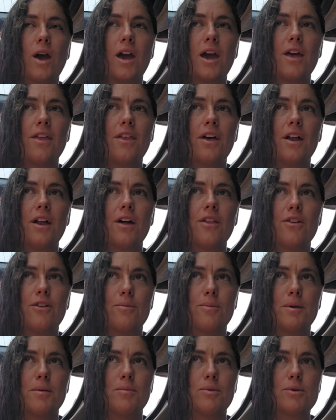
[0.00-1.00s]
way that
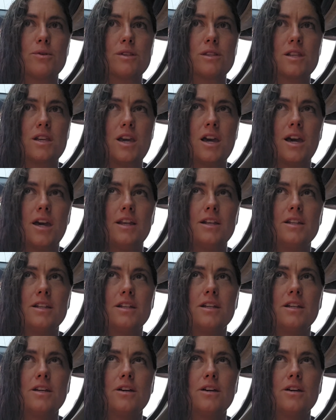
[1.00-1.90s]
other people see it,